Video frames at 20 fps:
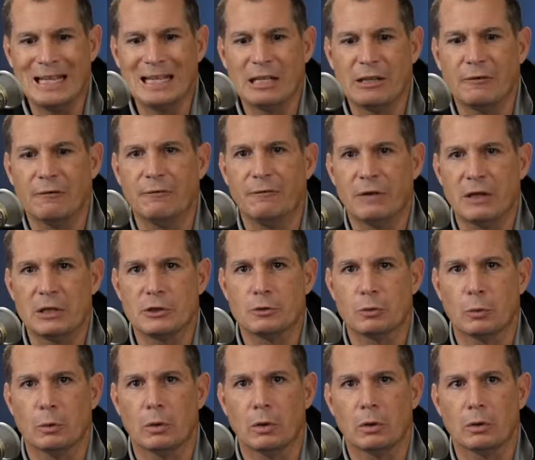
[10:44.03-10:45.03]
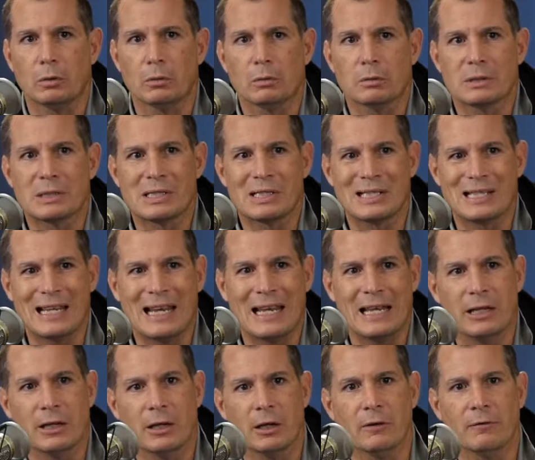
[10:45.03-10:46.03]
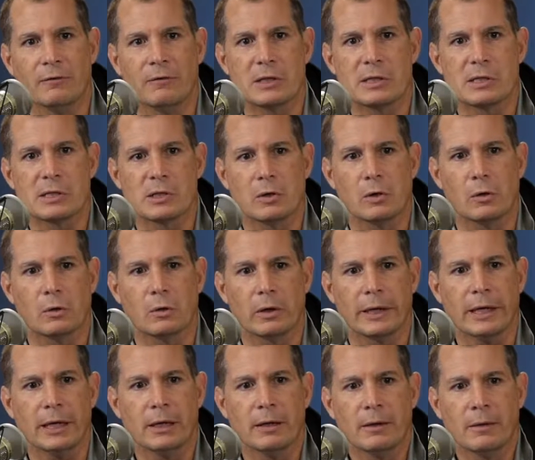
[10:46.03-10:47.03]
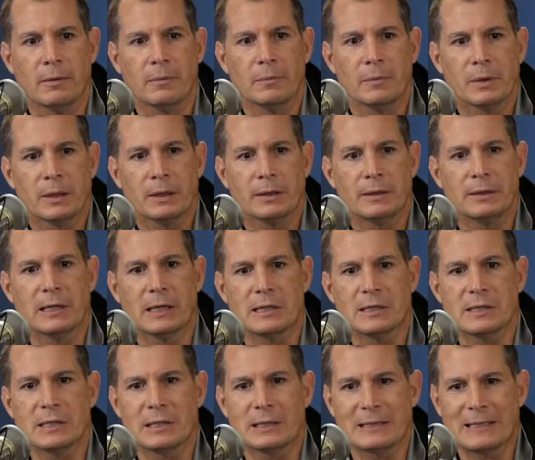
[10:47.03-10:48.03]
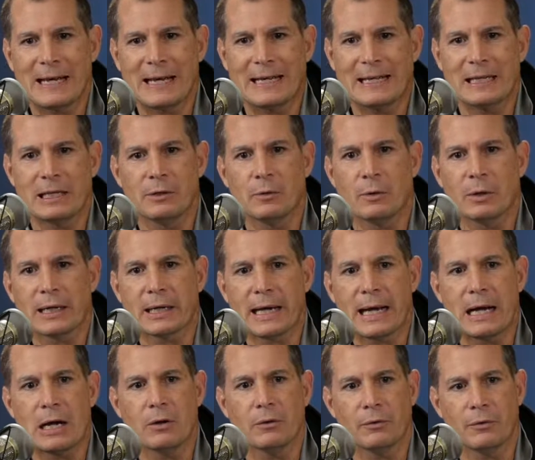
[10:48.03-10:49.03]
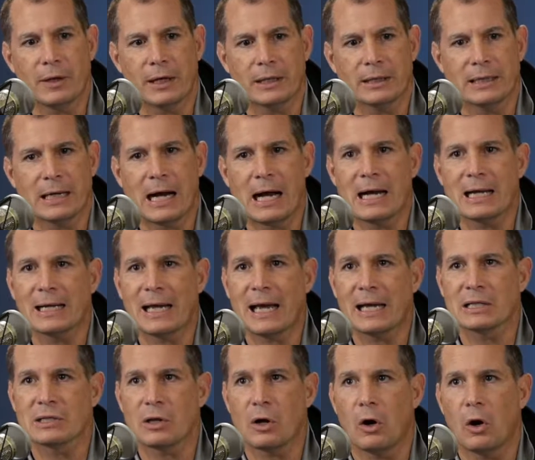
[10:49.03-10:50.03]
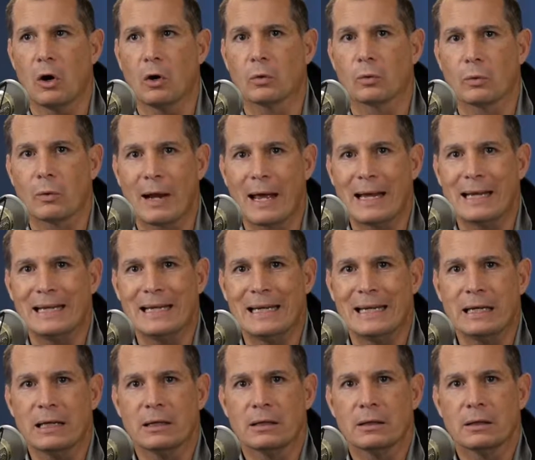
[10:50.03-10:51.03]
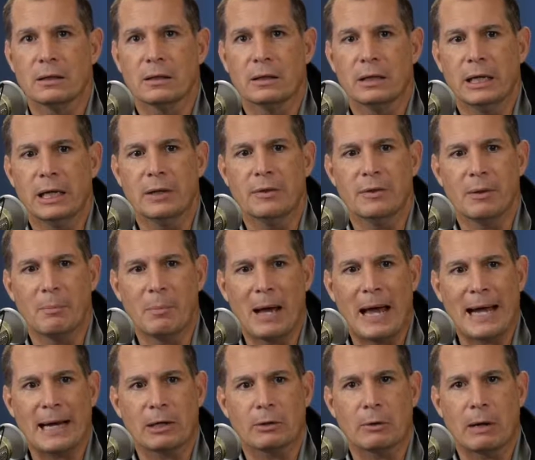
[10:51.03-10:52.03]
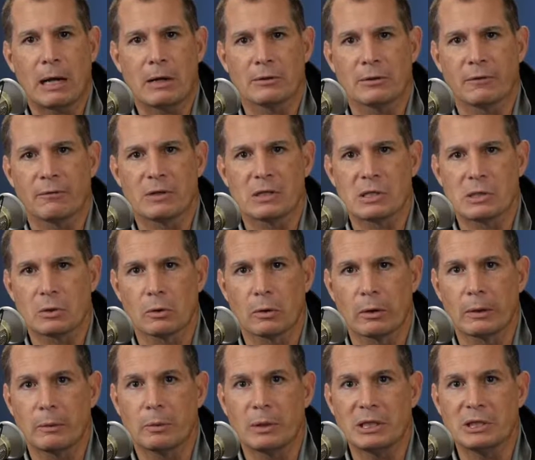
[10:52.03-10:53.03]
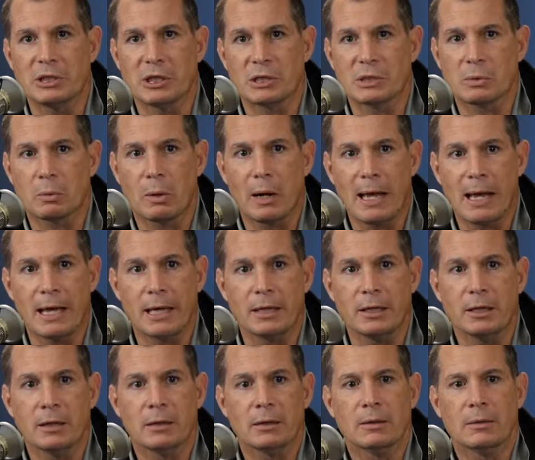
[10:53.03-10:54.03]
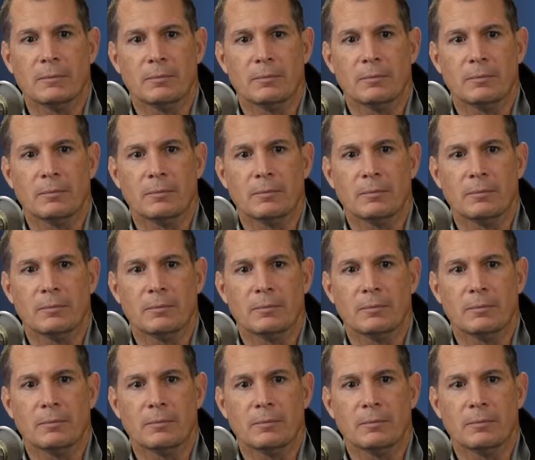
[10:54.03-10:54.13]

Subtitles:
individual sin of the story doesn't take into account that God has already, in the background of the story we just read,